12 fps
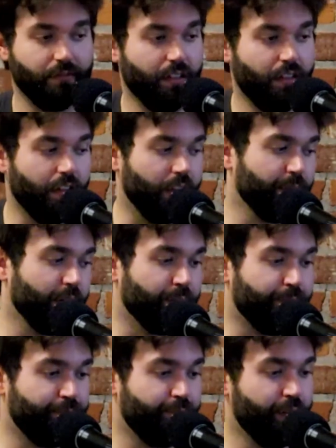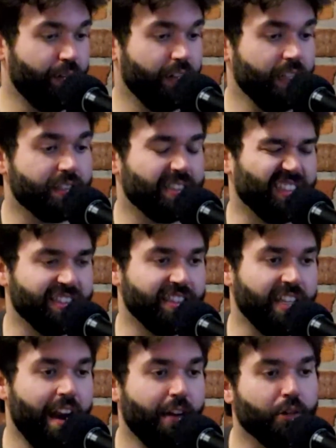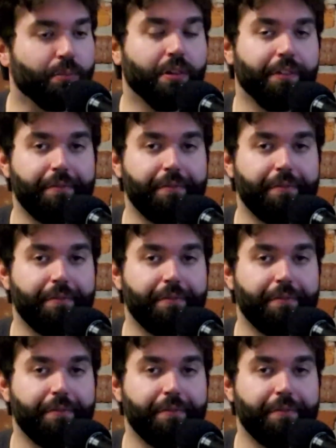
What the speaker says: Oh, this is terrible.